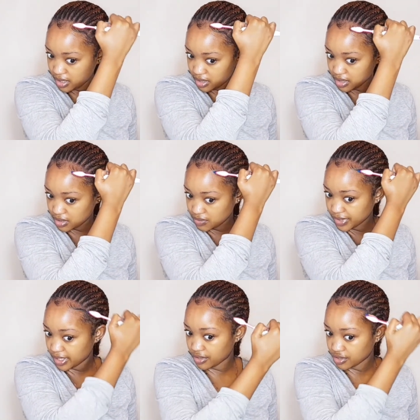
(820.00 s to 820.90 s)
there's a
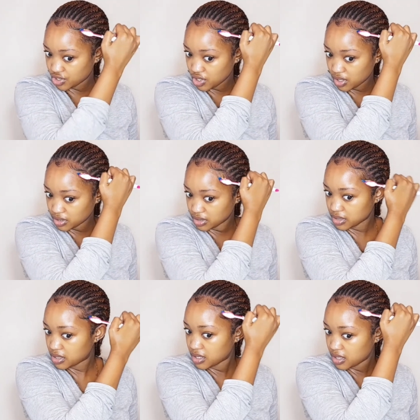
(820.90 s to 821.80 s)
really good
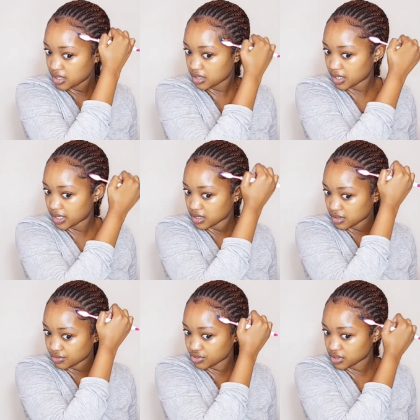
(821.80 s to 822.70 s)
chance that
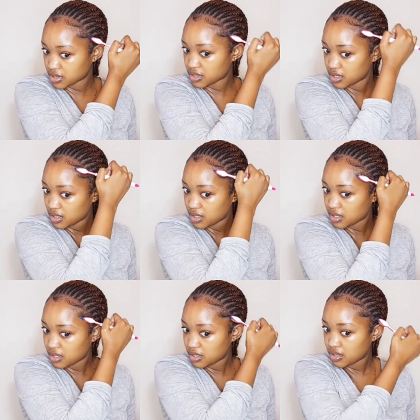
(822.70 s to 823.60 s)
it'll just
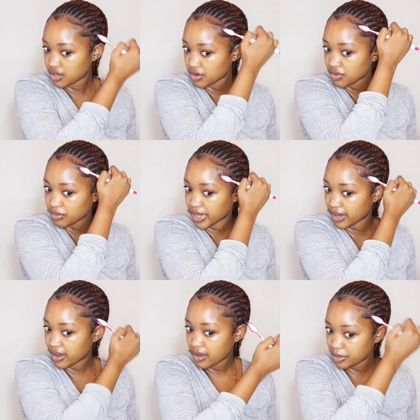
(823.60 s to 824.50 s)
curl back
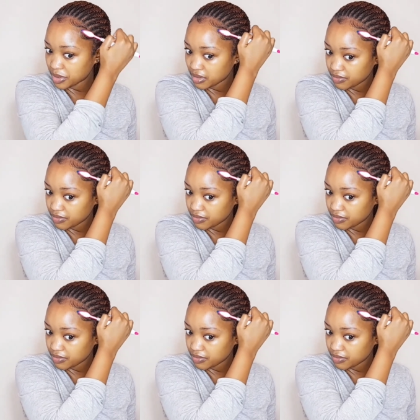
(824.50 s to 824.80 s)
up